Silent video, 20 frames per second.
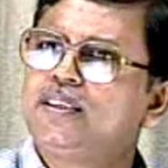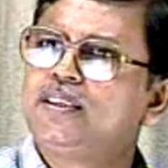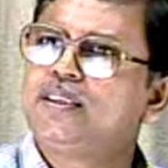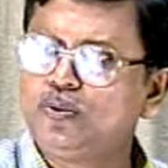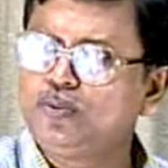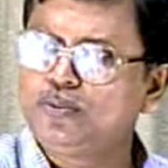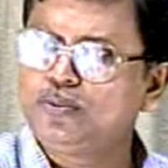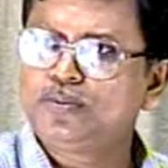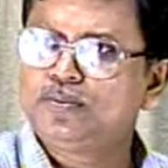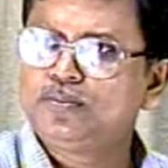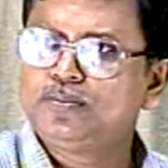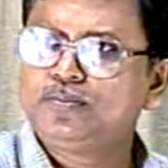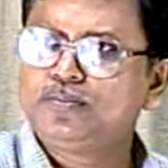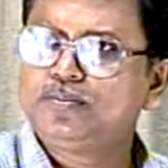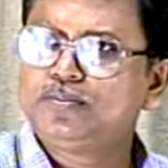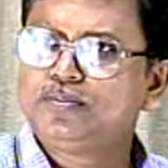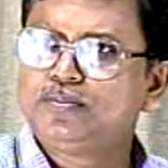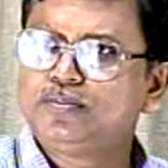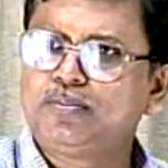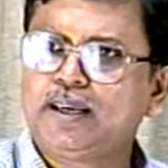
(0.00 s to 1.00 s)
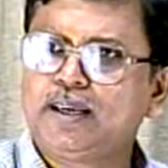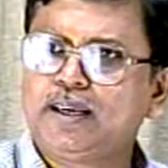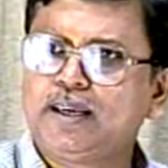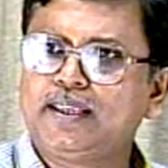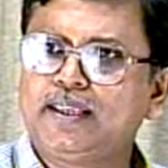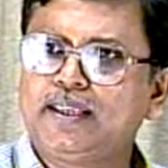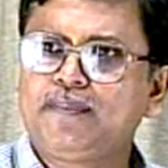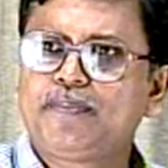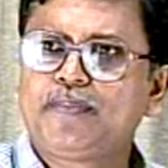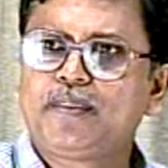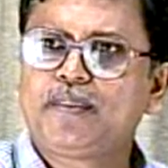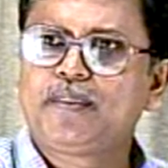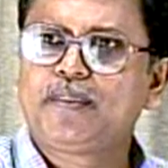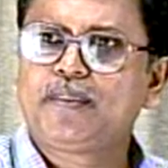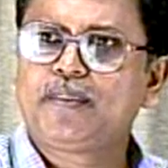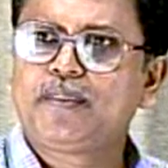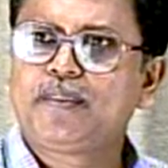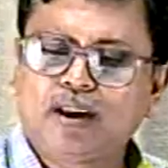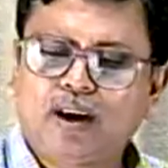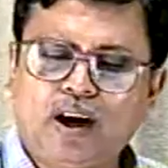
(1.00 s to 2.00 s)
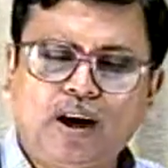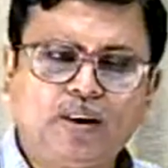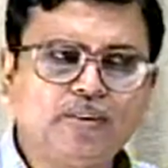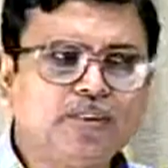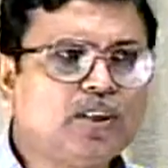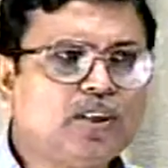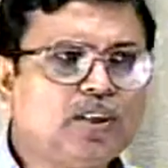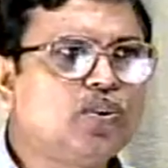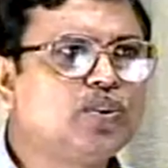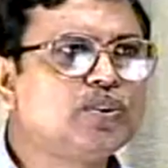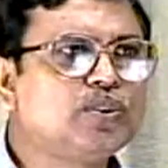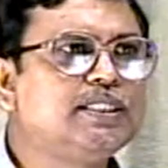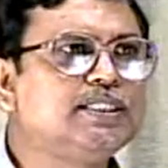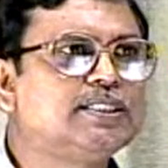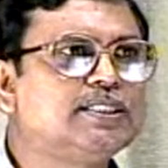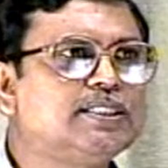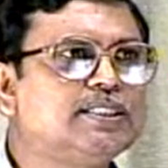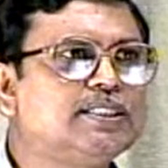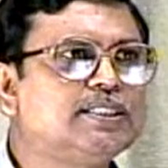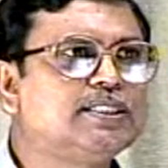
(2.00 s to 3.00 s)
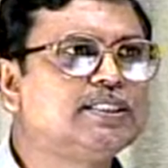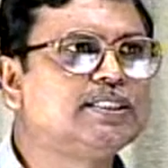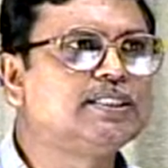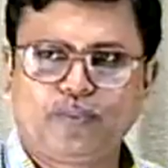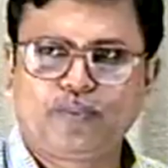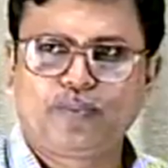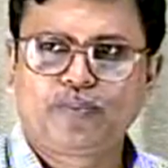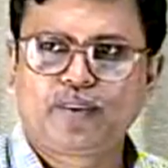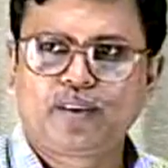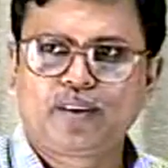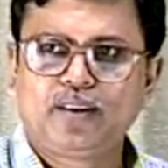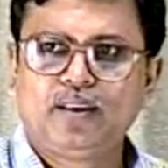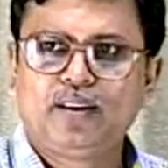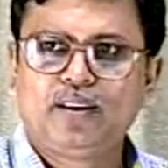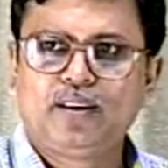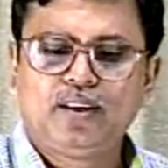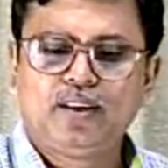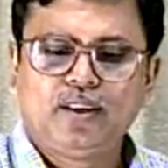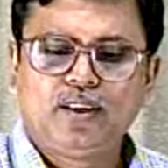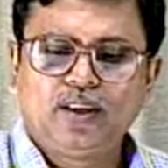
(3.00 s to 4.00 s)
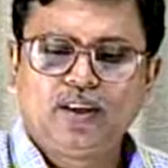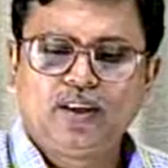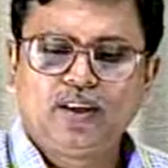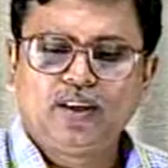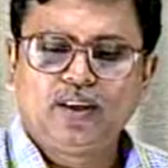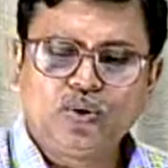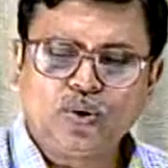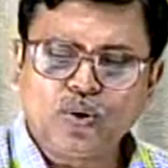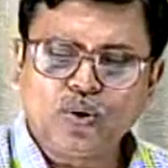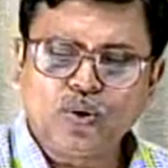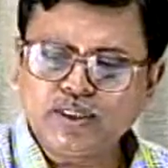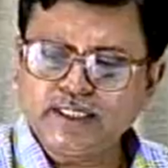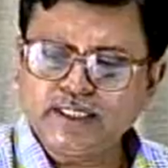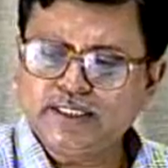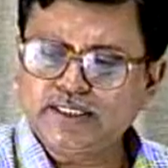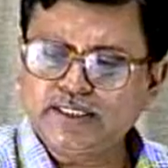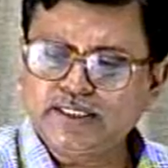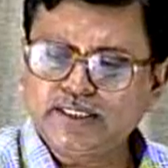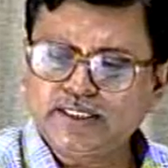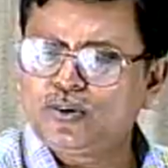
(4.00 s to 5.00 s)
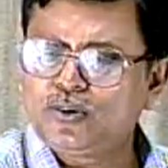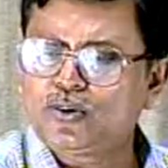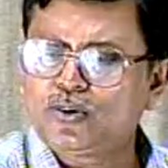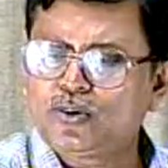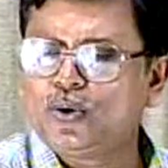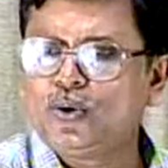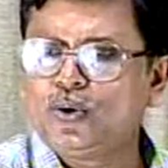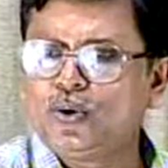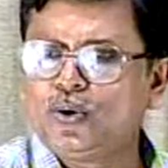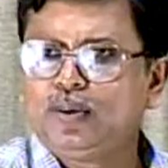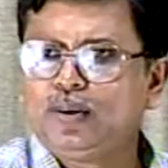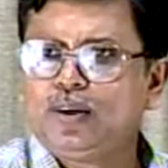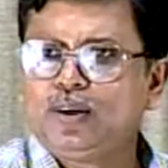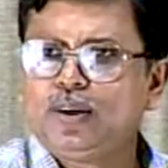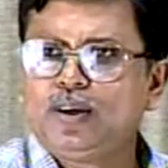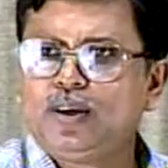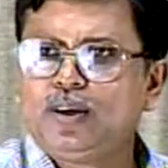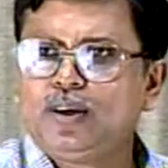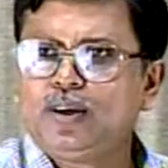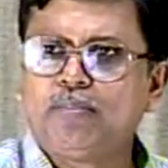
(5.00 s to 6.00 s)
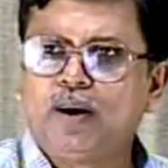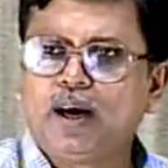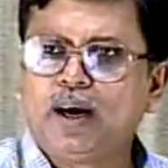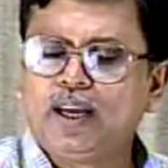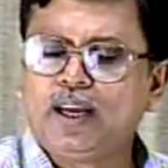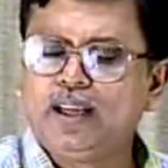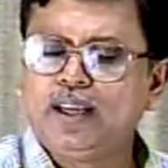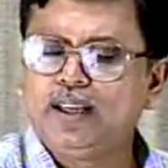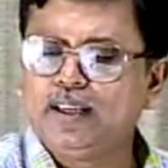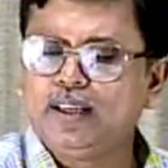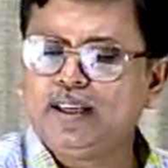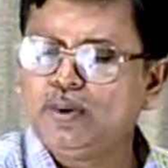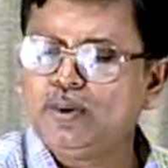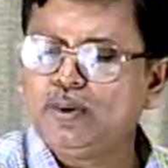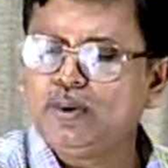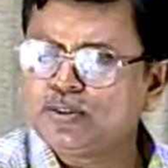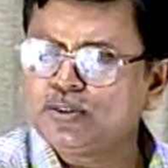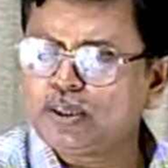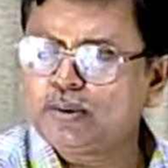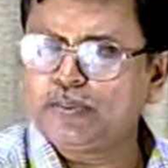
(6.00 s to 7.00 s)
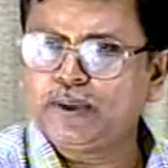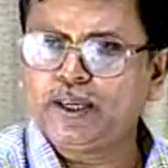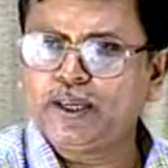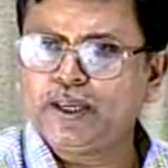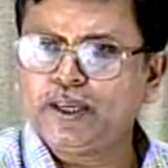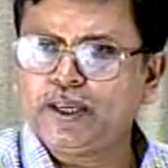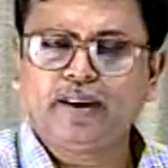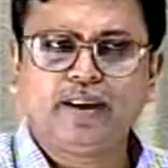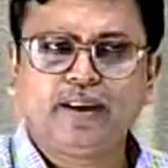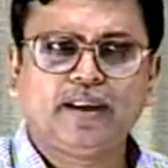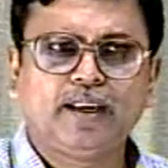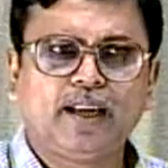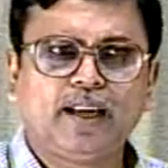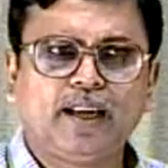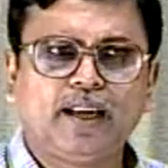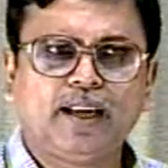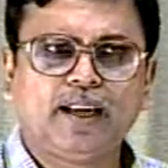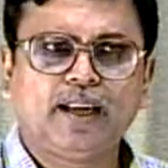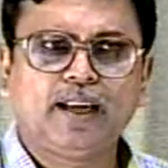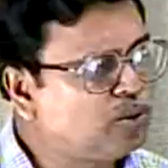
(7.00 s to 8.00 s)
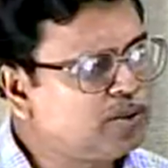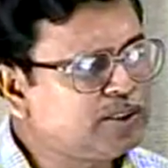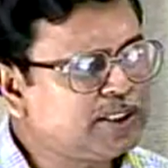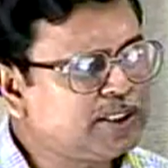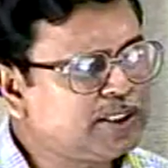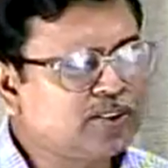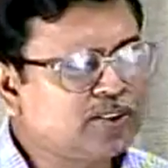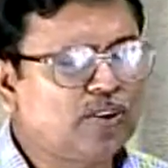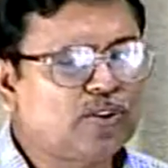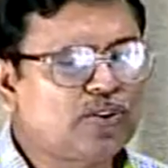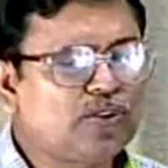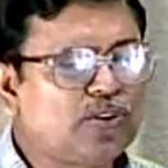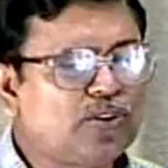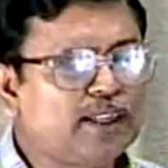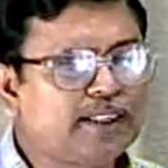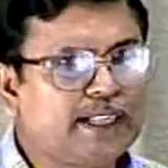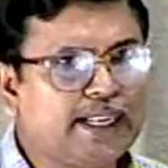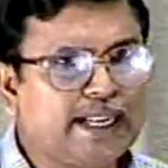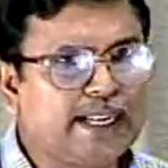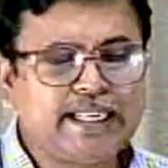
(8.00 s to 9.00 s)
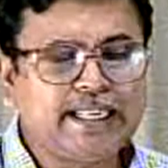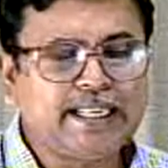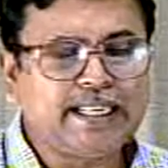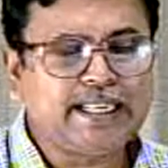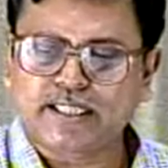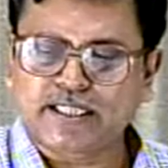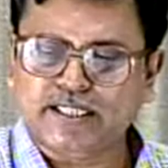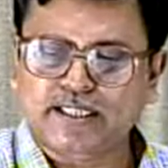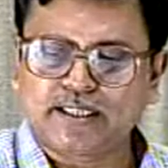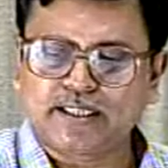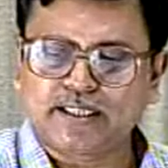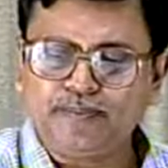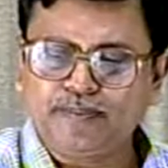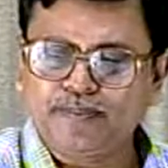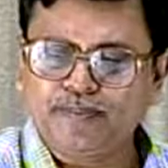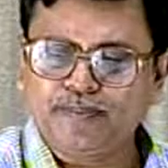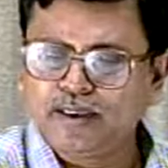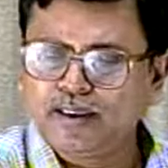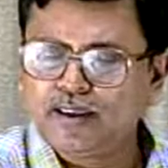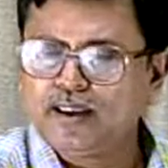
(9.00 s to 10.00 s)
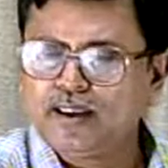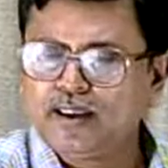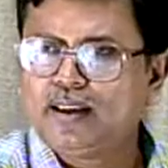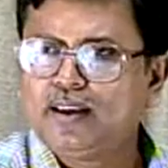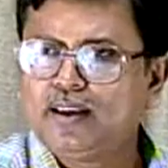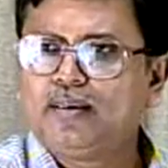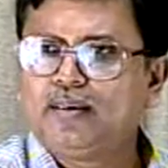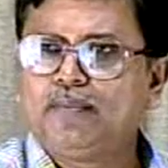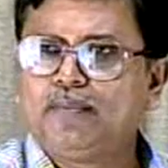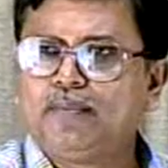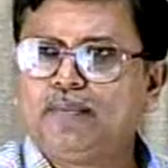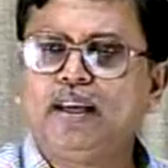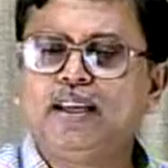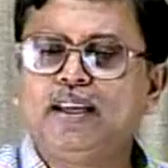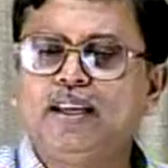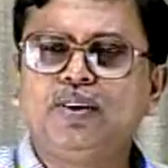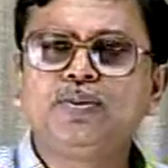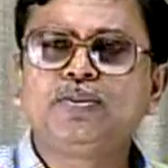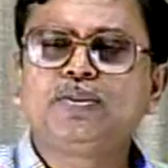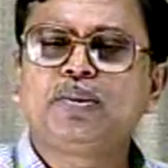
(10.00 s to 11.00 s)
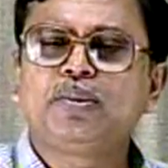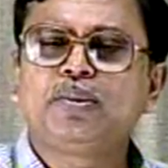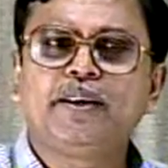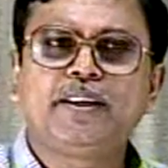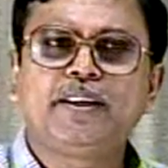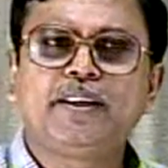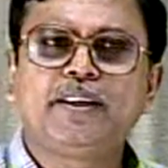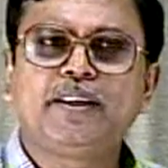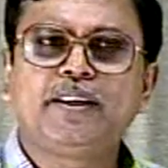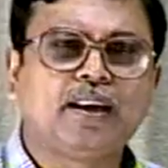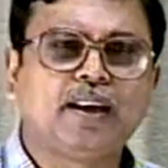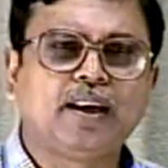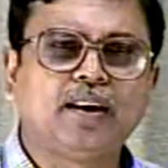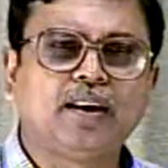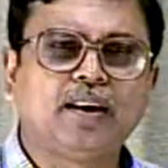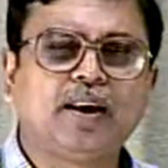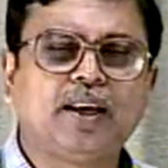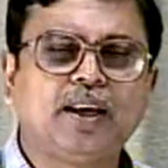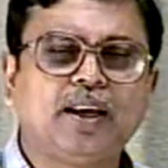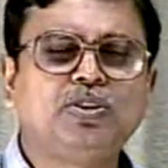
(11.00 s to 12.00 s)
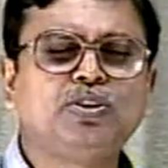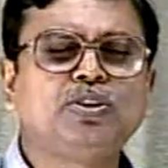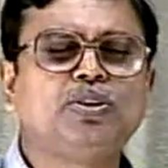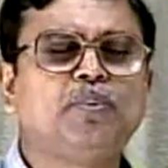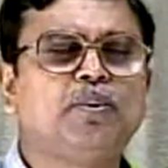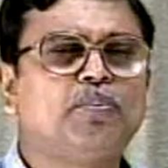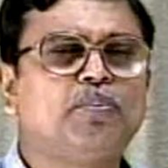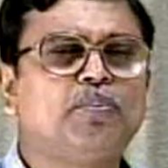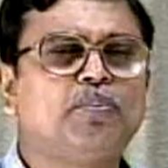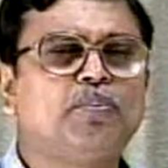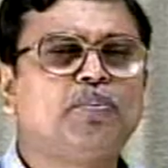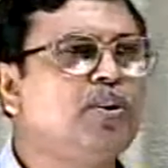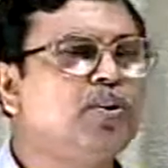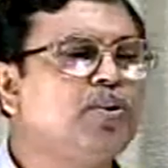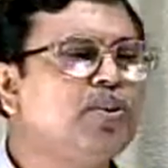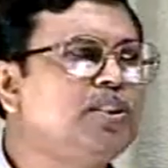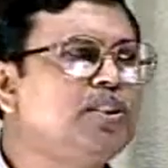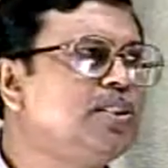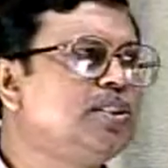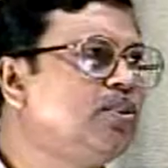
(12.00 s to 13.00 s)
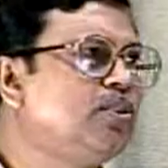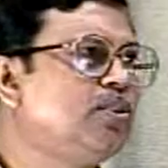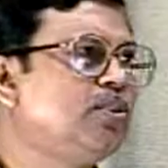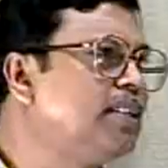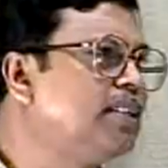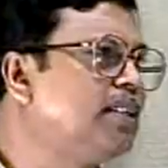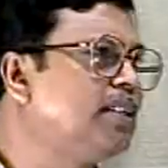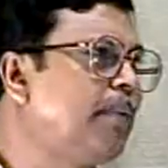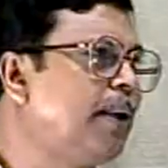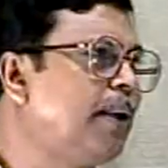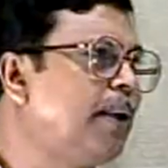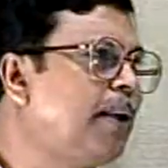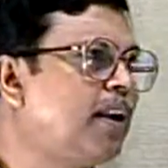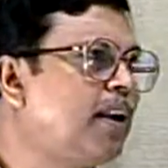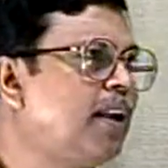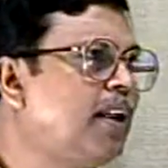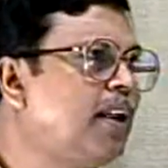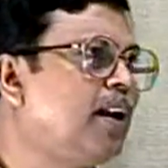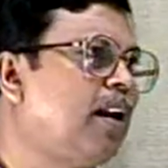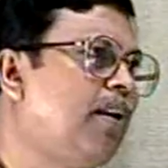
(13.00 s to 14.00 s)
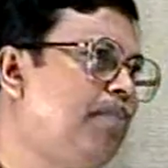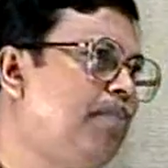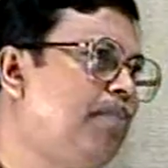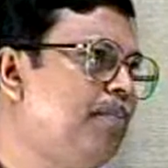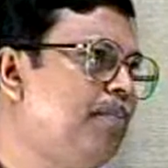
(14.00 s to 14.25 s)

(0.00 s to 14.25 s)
tubes. So, by that, now how the dose is controlled? Dose is controlled by use of a uh, dosage control at the end station by use of a take, uh, by use of a module which is known as a Faraday cup.